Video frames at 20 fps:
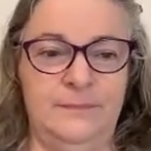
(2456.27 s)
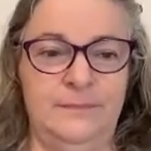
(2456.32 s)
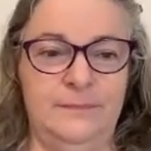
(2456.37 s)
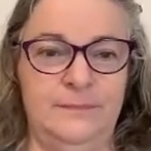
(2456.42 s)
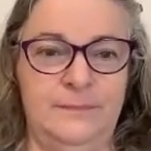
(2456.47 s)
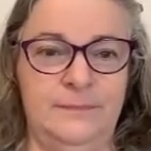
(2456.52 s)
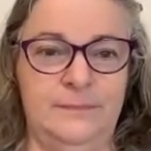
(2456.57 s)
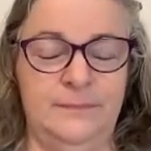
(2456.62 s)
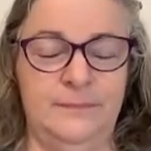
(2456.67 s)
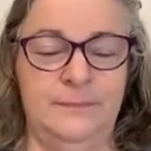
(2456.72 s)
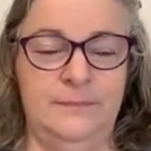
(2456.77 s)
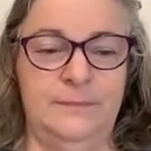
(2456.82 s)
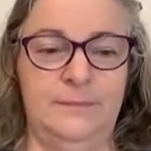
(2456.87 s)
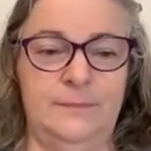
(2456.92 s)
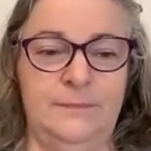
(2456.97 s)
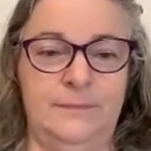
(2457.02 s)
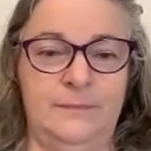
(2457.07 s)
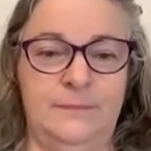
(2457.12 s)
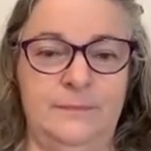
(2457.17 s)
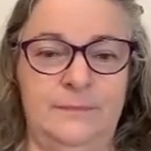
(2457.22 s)

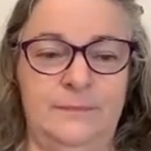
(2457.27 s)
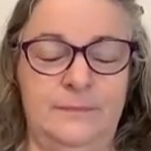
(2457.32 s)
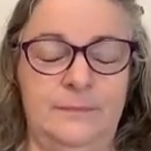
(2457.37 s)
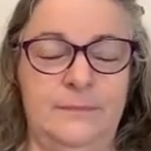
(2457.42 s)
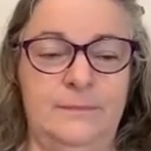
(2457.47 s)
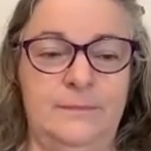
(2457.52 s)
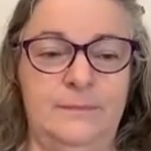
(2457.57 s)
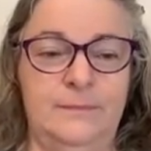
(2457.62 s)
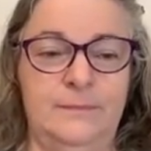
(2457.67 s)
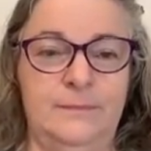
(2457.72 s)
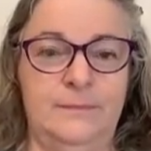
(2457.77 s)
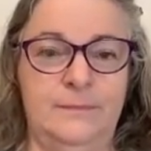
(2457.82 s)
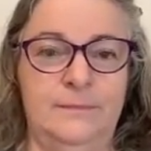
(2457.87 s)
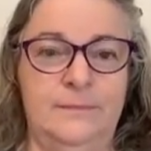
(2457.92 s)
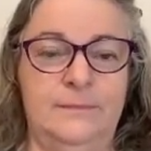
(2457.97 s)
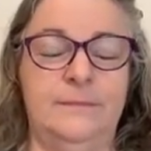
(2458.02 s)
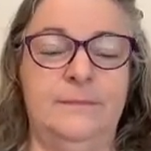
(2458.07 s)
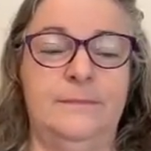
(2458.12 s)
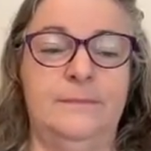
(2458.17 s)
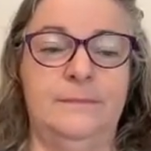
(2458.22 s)

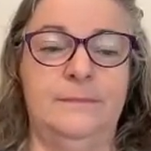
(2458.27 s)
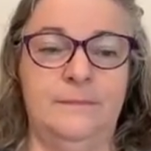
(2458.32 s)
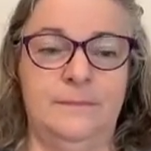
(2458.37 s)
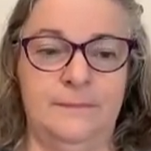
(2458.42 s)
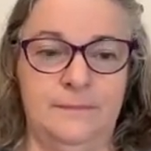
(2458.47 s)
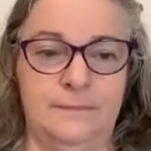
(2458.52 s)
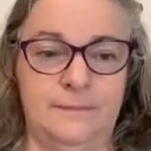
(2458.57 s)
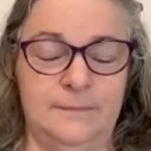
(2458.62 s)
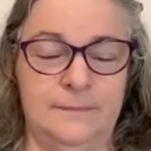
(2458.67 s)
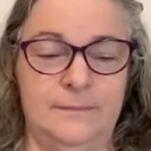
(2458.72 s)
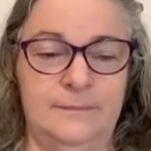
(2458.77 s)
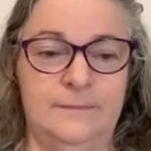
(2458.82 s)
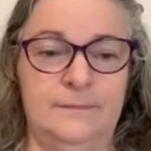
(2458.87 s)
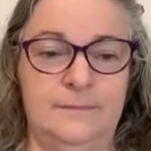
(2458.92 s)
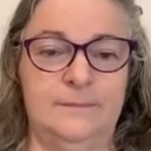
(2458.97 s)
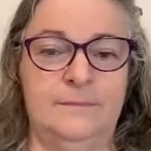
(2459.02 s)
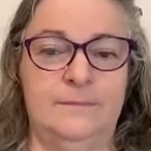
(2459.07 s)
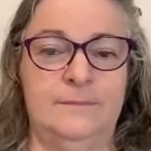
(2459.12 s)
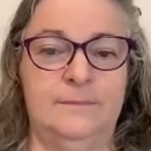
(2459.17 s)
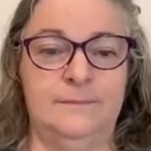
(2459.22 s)

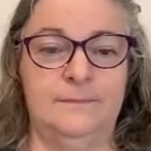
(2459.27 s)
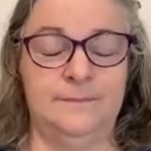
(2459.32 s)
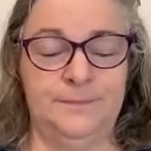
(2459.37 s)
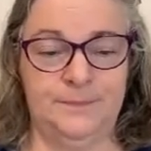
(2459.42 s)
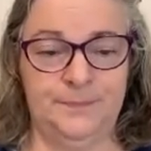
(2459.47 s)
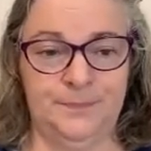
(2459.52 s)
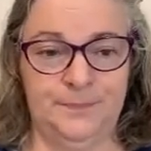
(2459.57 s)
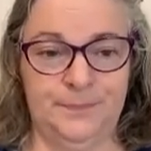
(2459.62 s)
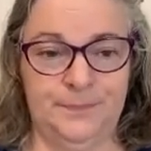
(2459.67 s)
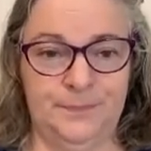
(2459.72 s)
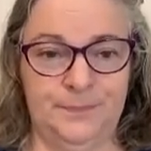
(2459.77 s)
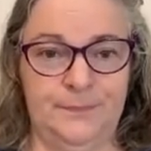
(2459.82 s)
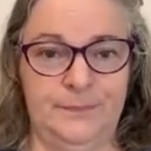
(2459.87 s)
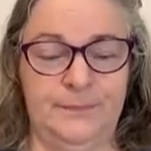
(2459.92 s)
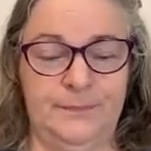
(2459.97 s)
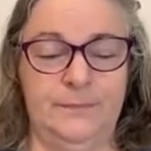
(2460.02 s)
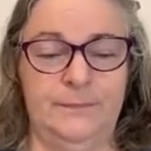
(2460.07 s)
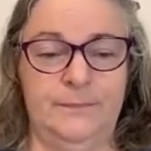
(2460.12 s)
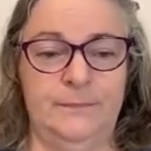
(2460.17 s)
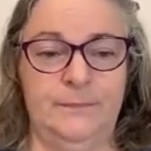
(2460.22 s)

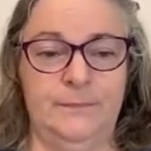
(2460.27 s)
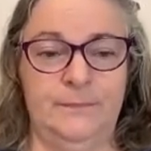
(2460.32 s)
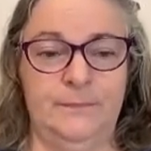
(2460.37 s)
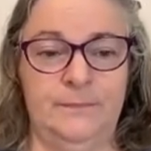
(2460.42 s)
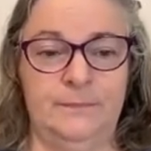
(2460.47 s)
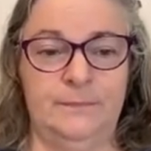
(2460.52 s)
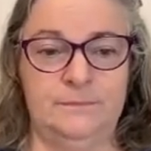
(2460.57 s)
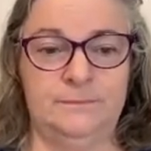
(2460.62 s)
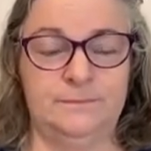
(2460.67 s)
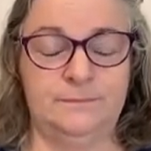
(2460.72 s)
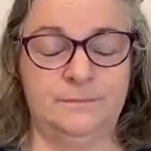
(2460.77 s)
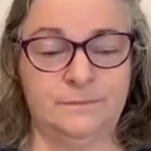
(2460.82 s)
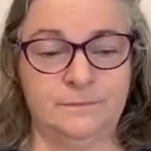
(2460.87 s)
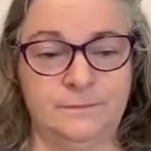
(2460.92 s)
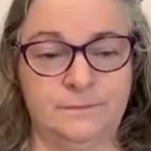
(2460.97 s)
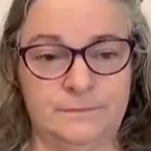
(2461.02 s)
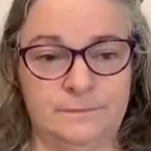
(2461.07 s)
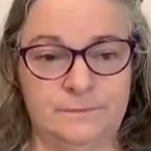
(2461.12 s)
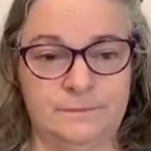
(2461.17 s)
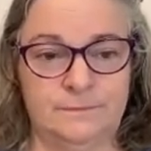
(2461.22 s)

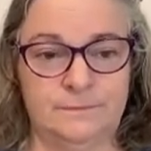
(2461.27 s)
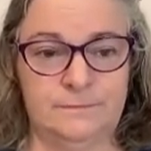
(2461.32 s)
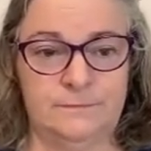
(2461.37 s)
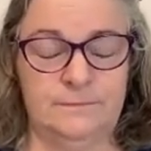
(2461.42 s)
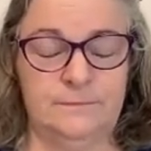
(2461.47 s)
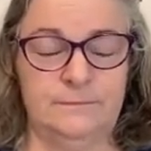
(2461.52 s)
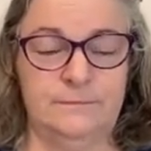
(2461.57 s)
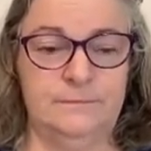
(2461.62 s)
This person isn't speaking.